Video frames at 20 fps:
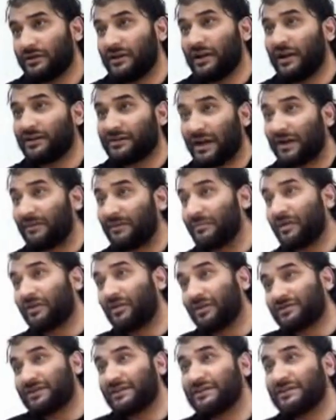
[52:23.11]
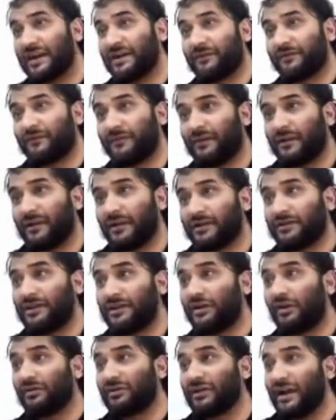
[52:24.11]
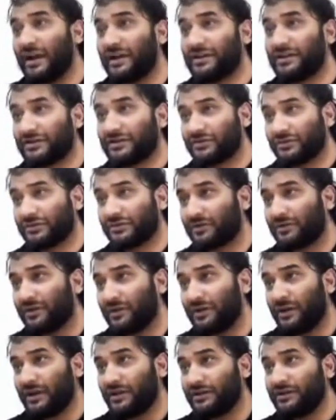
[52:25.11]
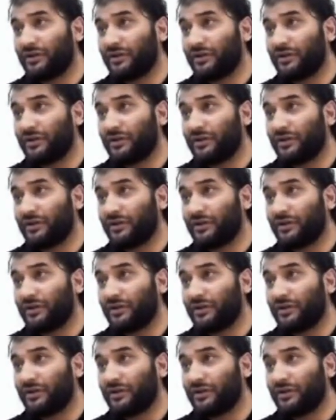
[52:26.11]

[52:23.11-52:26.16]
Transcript: They are dumb because they're deaf. They don't hear the truth.